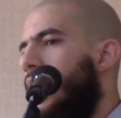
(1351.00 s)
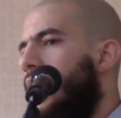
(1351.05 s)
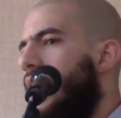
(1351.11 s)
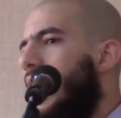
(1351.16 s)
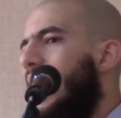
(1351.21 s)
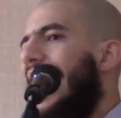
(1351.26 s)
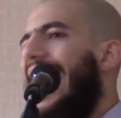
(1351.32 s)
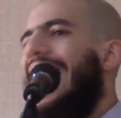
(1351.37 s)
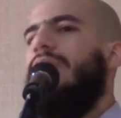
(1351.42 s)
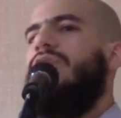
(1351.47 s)

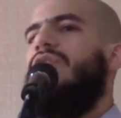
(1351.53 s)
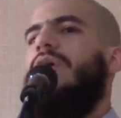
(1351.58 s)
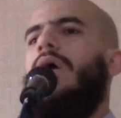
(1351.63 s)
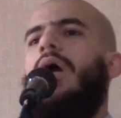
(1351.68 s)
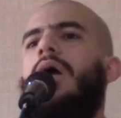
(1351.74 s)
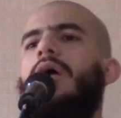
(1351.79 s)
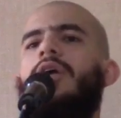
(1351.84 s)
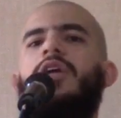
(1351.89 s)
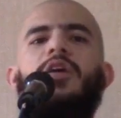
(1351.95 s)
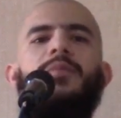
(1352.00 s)
The counter
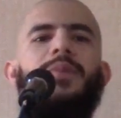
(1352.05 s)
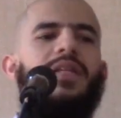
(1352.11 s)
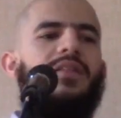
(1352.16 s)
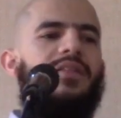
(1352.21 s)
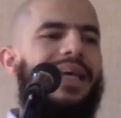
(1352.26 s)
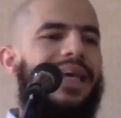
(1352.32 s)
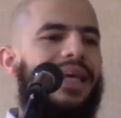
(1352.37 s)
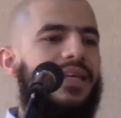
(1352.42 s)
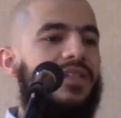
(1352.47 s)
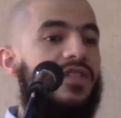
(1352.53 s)

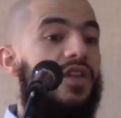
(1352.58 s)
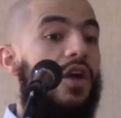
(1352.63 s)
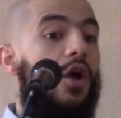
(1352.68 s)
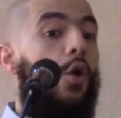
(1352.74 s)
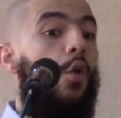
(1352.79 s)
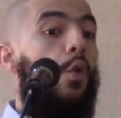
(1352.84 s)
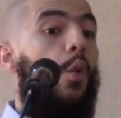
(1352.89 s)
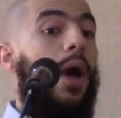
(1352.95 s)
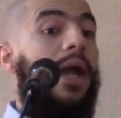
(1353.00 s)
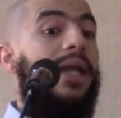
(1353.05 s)
argument is,
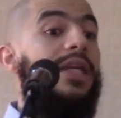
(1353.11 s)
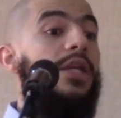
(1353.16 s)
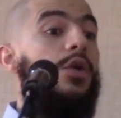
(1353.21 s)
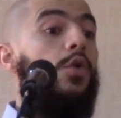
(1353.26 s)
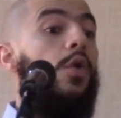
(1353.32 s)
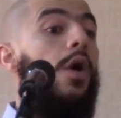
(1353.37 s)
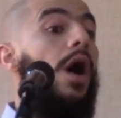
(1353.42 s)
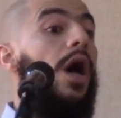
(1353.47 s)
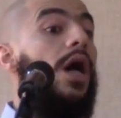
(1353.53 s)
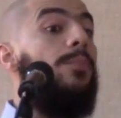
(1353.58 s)
when
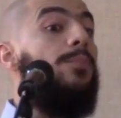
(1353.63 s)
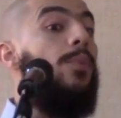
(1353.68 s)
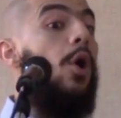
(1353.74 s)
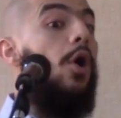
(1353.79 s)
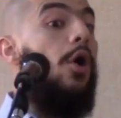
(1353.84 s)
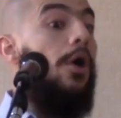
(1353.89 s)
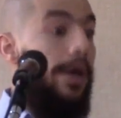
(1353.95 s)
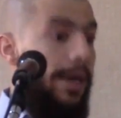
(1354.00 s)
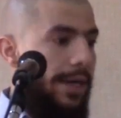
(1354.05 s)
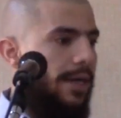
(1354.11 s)
you are
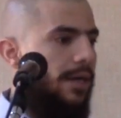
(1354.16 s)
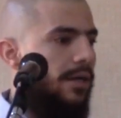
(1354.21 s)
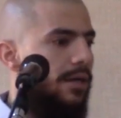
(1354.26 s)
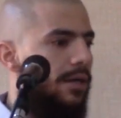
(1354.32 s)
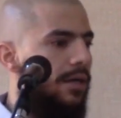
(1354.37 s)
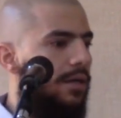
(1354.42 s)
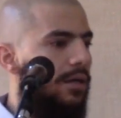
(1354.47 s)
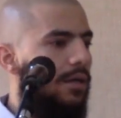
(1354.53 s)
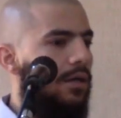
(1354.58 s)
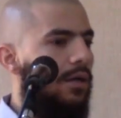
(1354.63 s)
born,
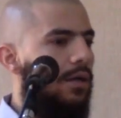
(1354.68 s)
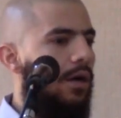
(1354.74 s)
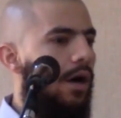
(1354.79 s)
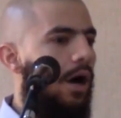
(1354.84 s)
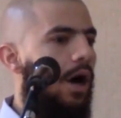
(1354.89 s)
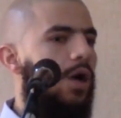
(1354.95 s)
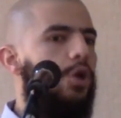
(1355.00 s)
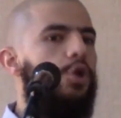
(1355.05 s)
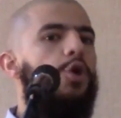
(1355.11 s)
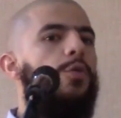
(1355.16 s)

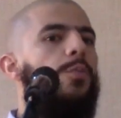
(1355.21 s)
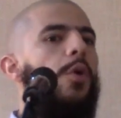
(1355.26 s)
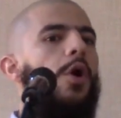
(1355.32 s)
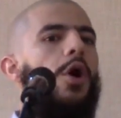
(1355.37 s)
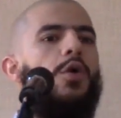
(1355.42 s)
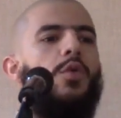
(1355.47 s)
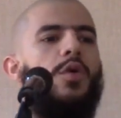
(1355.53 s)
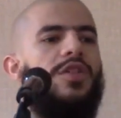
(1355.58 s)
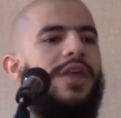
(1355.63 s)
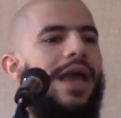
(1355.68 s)
are you
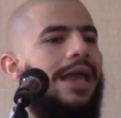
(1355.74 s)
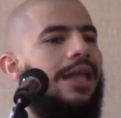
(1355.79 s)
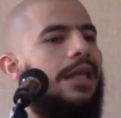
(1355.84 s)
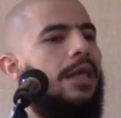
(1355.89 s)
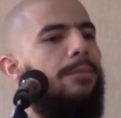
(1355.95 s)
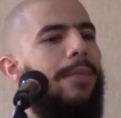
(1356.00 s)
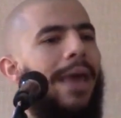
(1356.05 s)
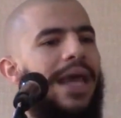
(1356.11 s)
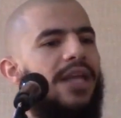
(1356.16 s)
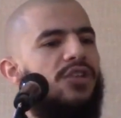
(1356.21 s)
born with
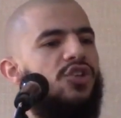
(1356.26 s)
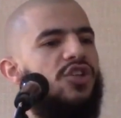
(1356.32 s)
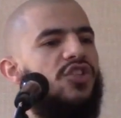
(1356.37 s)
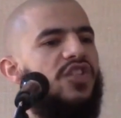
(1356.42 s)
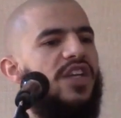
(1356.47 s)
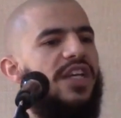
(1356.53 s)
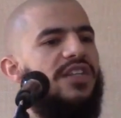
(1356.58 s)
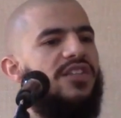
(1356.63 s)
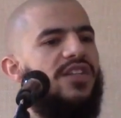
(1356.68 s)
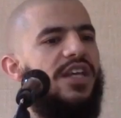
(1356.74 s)
any major
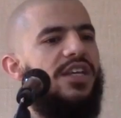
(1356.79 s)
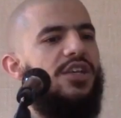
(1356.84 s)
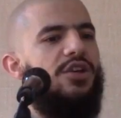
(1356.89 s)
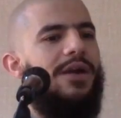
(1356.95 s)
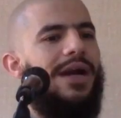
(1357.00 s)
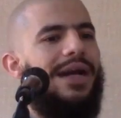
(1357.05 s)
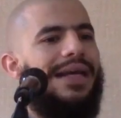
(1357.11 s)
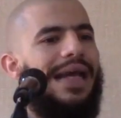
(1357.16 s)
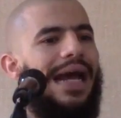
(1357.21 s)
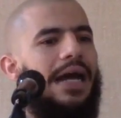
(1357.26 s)
sins in
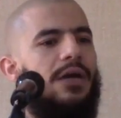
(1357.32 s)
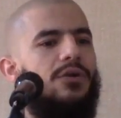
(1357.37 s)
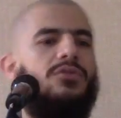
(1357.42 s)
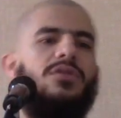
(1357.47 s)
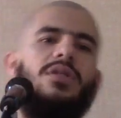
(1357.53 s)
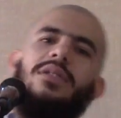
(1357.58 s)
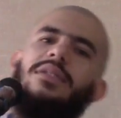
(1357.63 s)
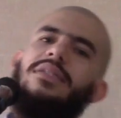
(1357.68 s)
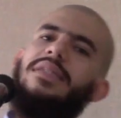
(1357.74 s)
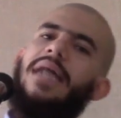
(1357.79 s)
your account?
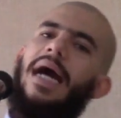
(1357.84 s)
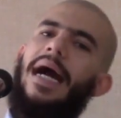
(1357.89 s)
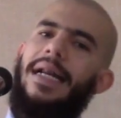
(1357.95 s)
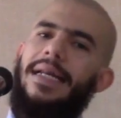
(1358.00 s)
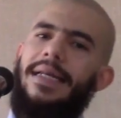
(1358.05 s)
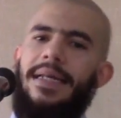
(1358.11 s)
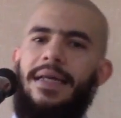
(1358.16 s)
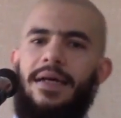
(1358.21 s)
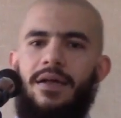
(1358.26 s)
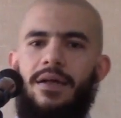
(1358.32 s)
None.